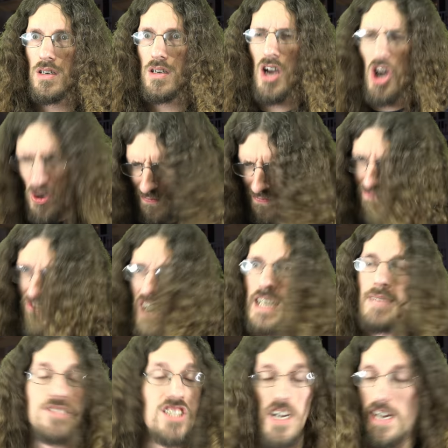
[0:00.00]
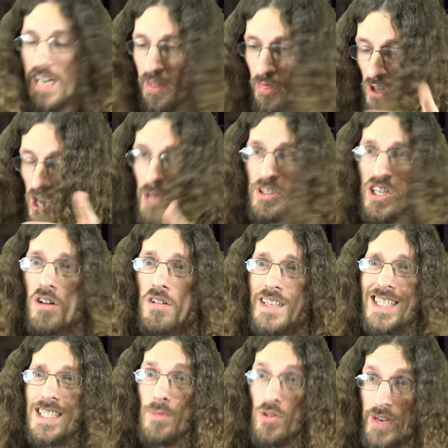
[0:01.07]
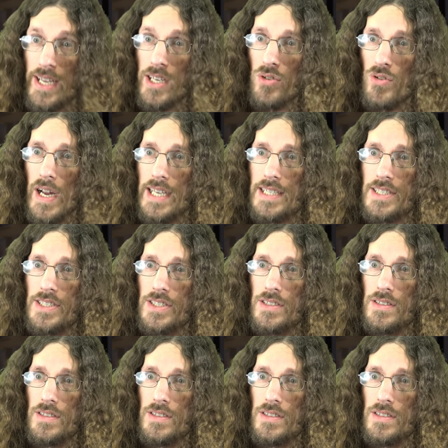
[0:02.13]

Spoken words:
Oh, fuck, I'm sorry, I thought I was holding his Miranda rights.